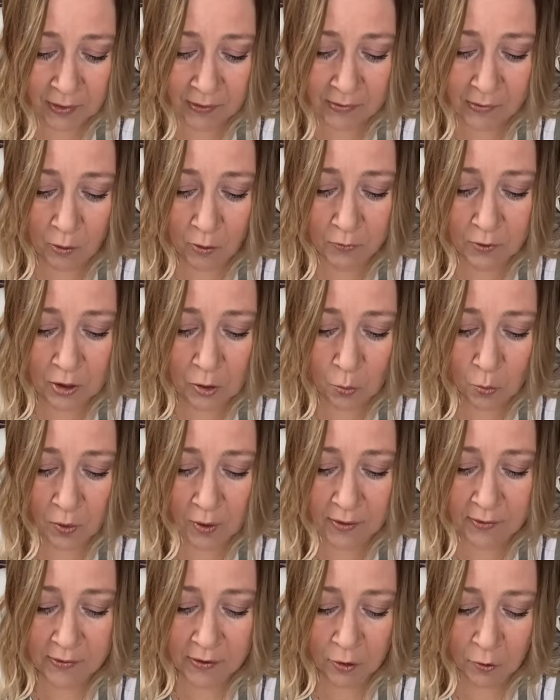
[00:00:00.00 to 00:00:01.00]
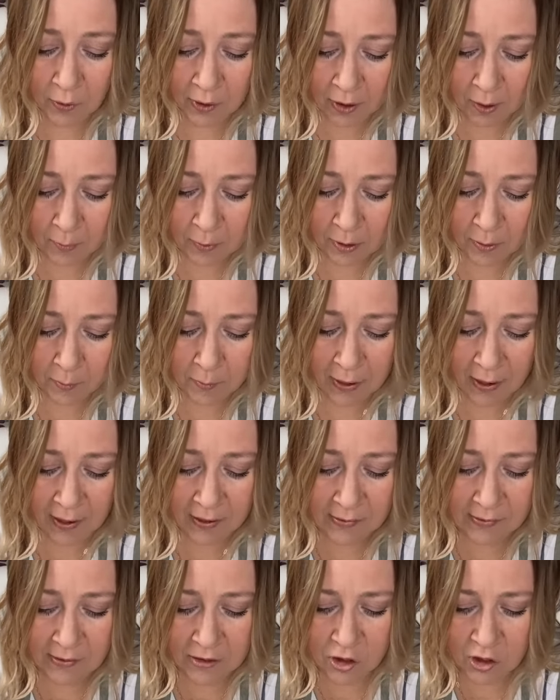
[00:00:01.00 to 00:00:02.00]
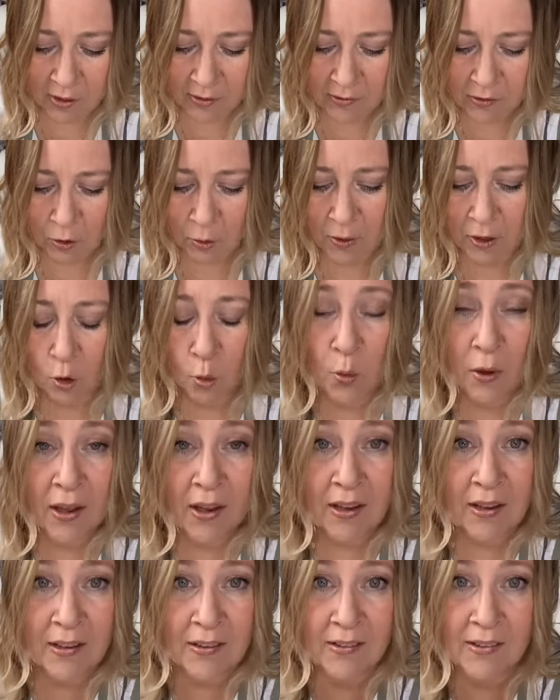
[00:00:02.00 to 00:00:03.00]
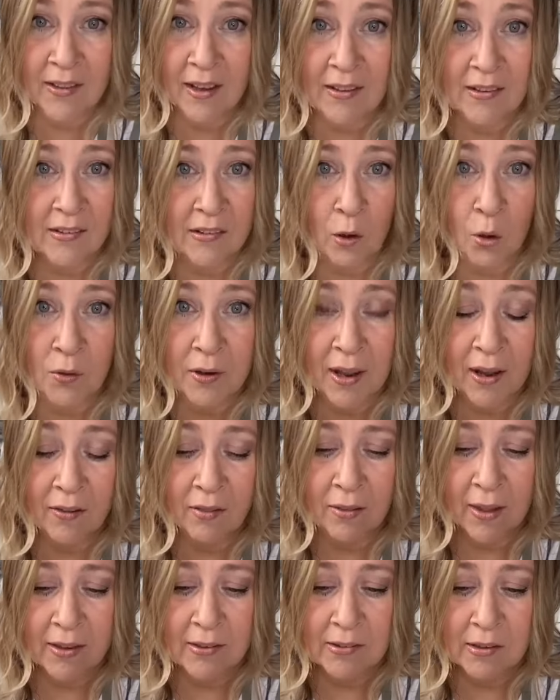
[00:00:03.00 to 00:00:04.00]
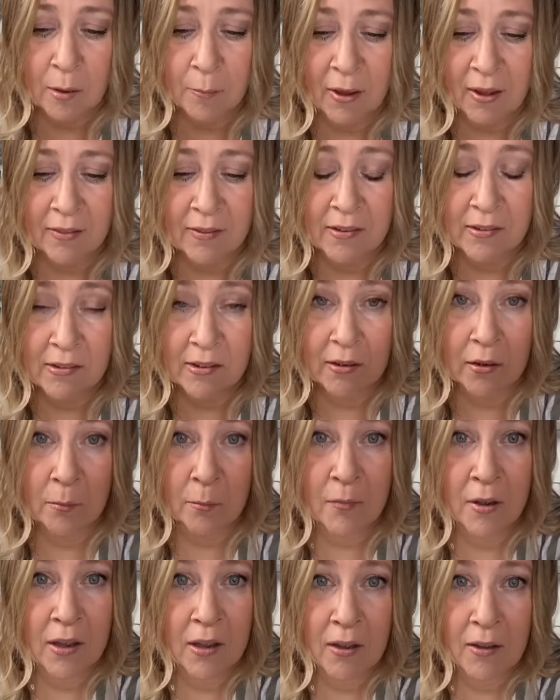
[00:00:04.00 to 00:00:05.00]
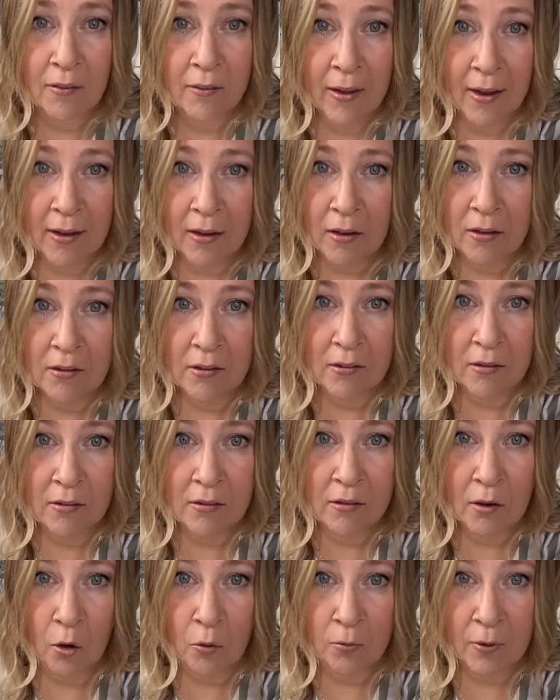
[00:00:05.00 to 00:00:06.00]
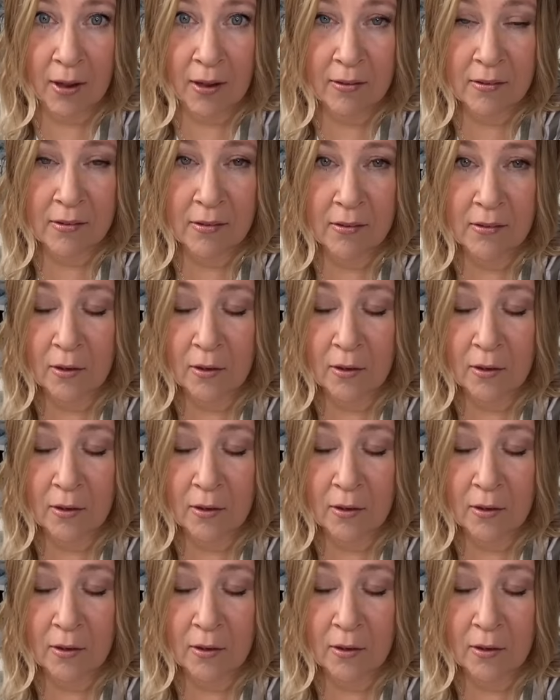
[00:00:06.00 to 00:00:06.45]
So if you want to grab them, I suggest do it quick because they sold out last time I listed them like so fast.